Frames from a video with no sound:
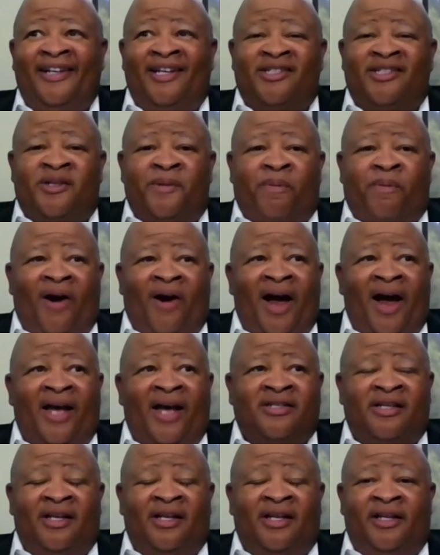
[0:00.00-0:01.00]
And
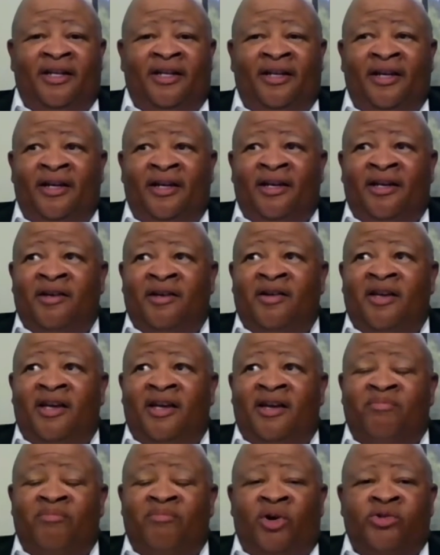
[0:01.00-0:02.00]
surprisingly,
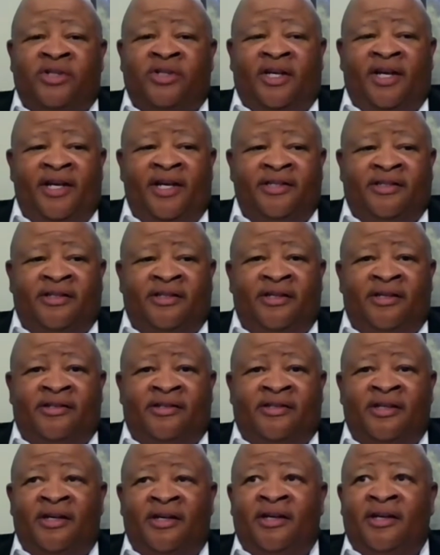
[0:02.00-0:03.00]
in most
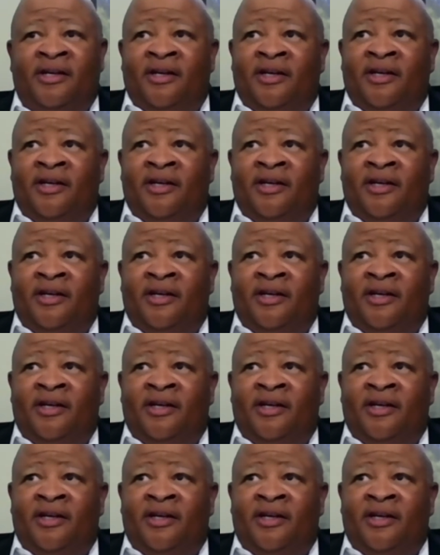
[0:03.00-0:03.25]
cases,